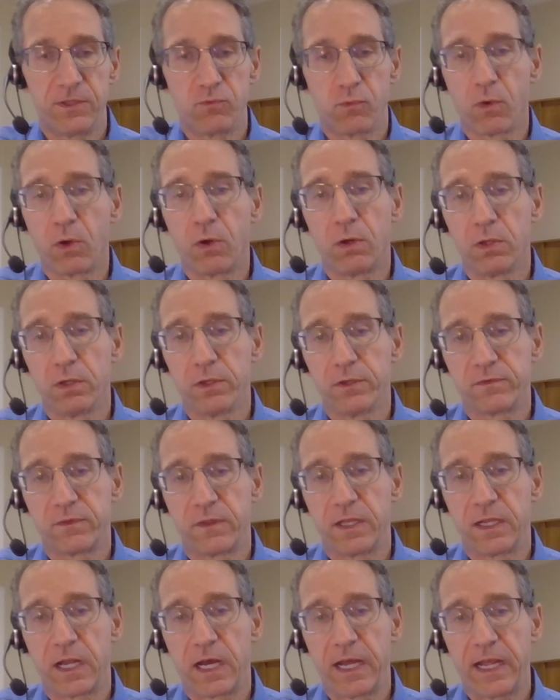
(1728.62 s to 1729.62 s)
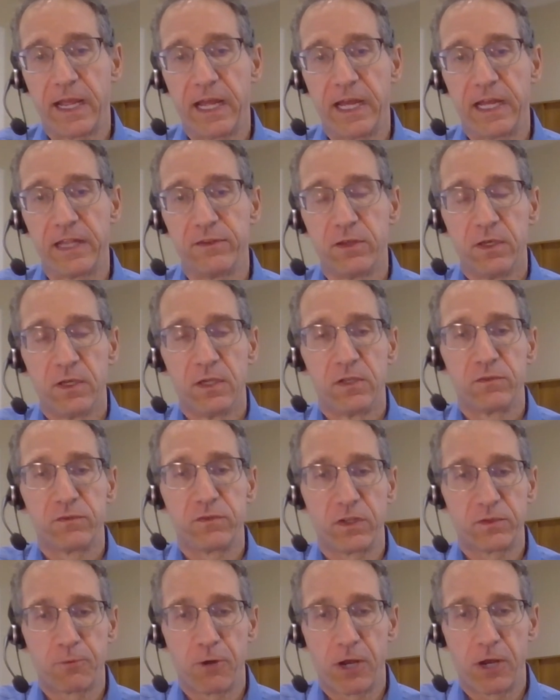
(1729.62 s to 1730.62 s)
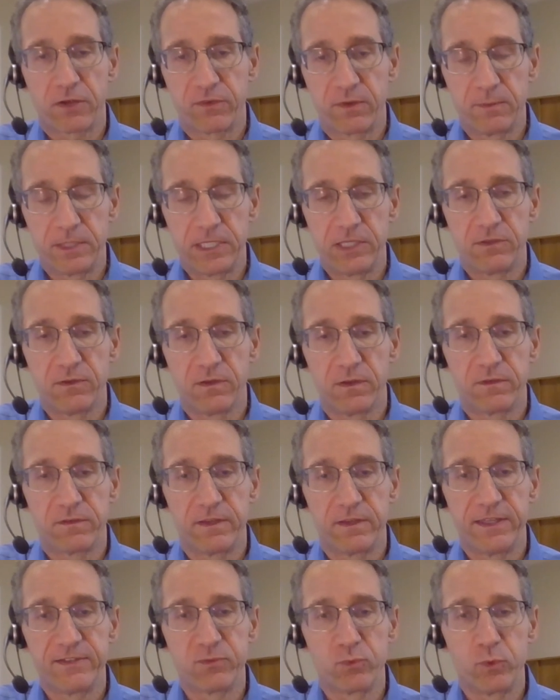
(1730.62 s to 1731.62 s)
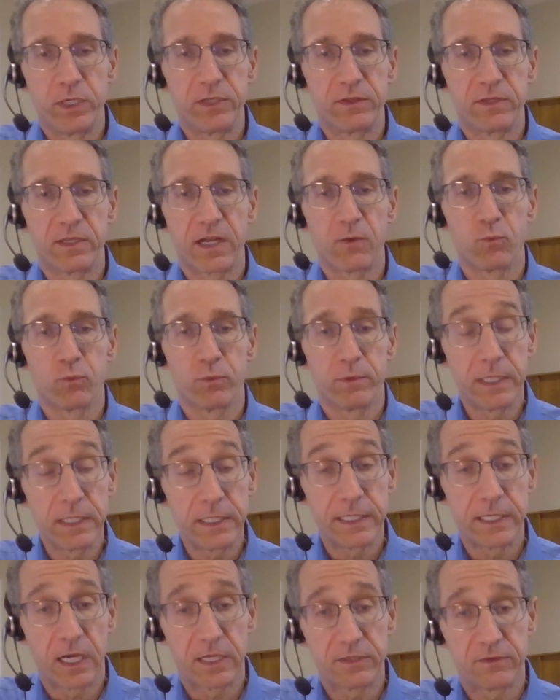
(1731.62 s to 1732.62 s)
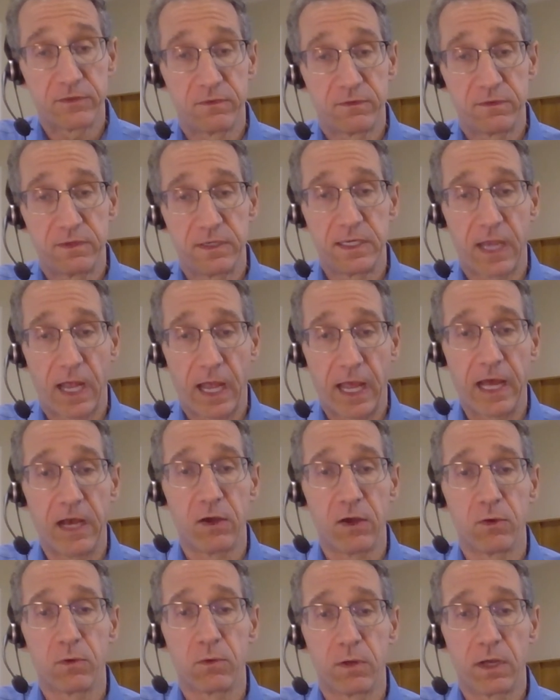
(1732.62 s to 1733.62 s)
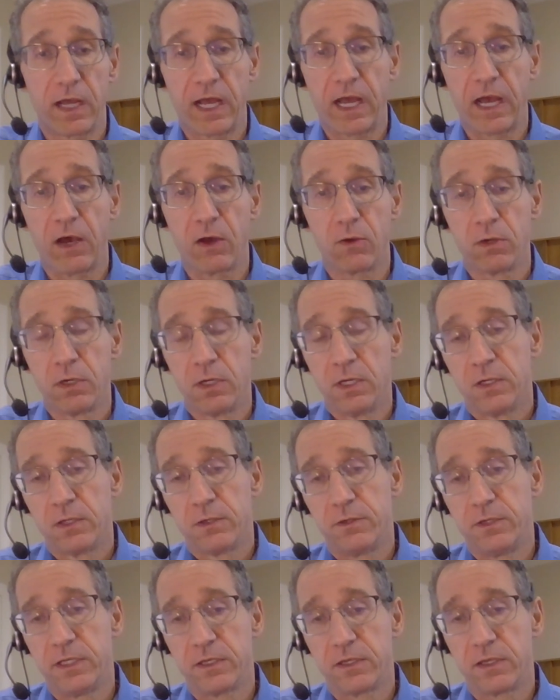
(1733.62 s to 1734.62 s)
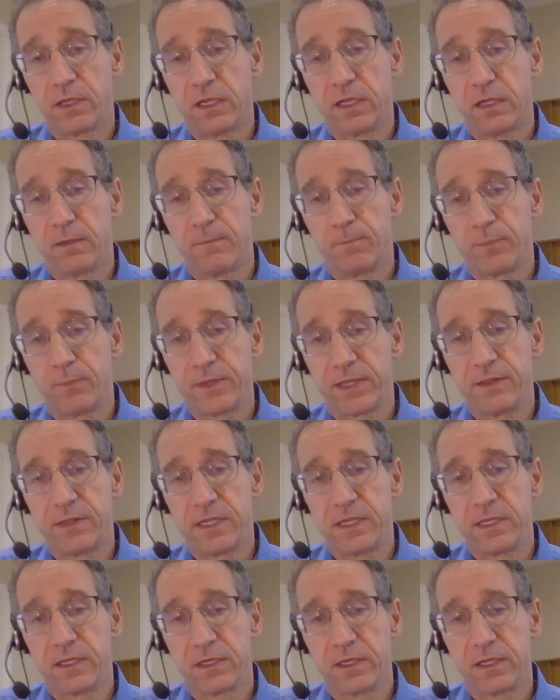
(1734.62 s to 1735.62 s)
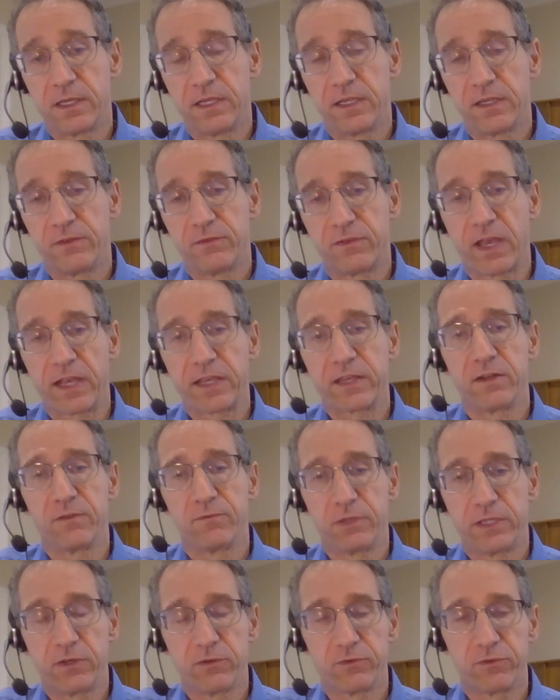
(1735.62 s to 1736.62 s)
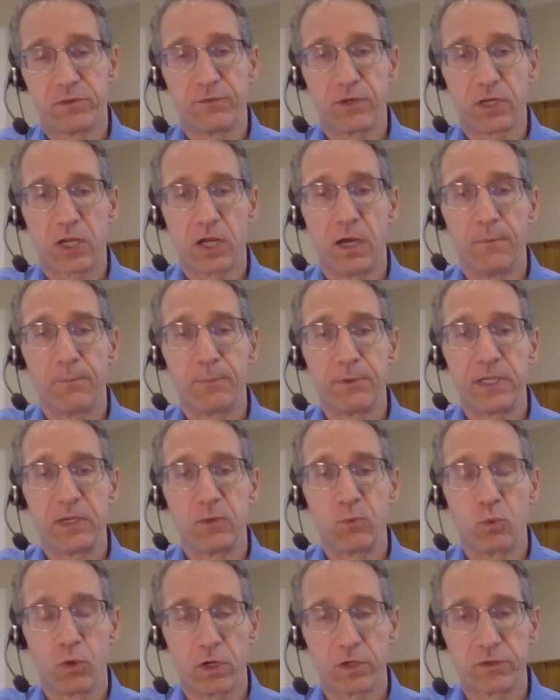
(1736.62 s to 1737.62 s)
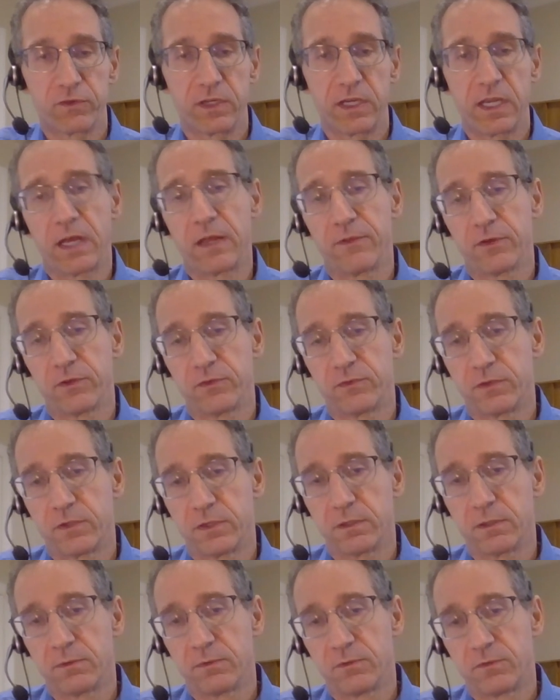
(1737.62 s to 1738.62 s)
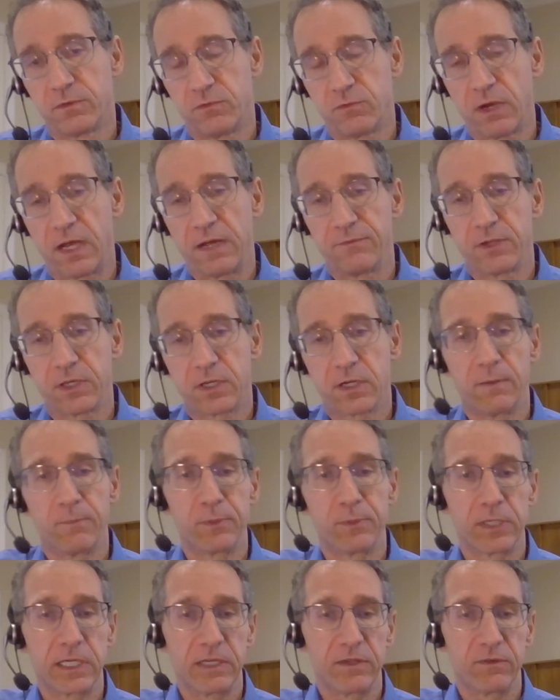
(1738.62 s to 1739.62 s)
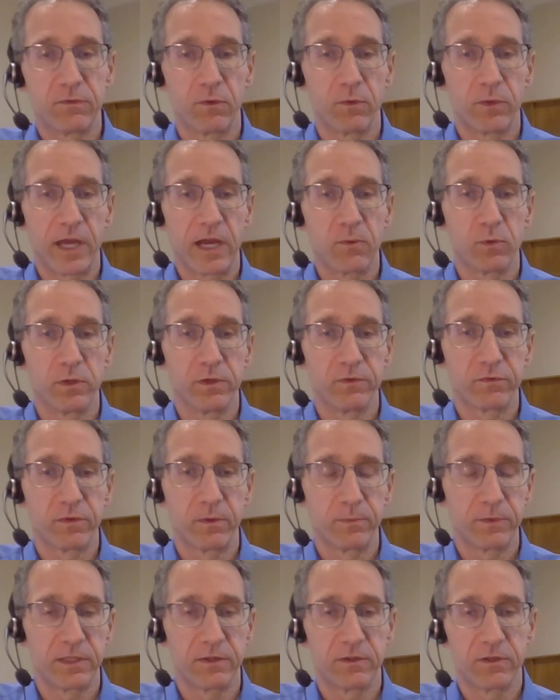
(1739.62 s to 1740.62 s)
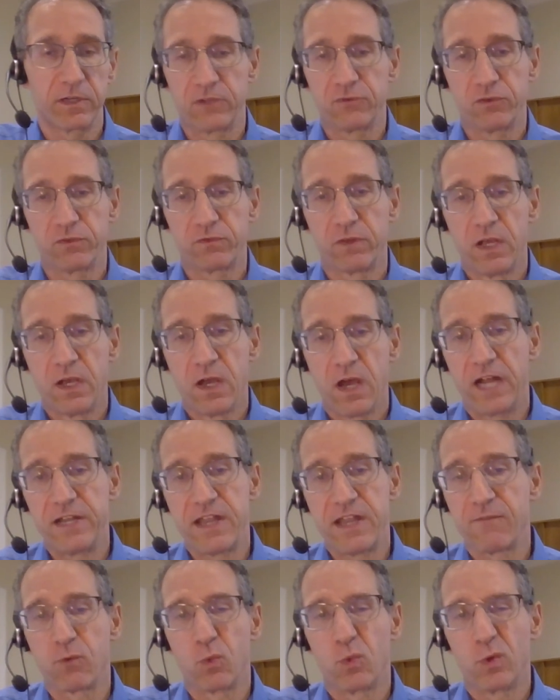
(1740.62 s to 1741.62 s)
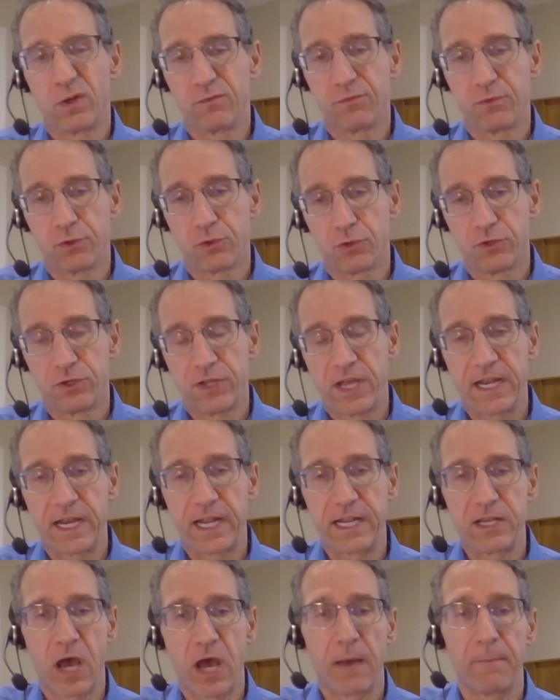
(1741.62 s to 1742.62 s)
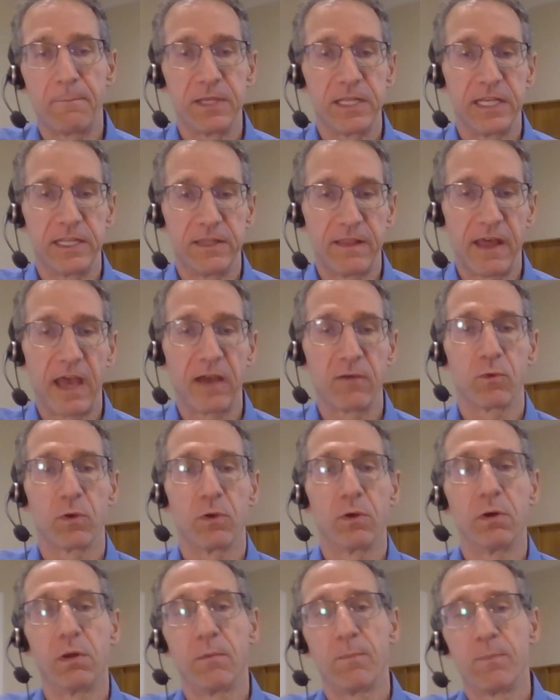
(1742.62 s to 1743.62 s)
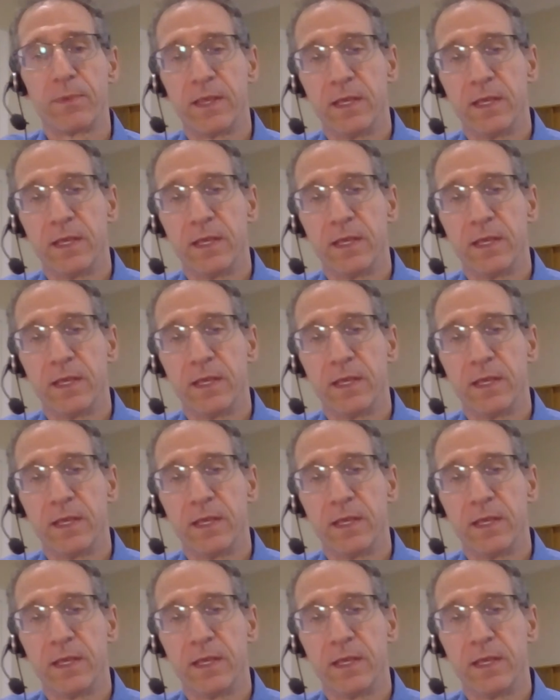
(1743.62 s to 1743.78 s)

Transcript: role, is that I had such proximity to the C-suite that I really got to see how the executive leaders of a company work together to drive the company. And so that was something that I never would have learned had I not been in that role.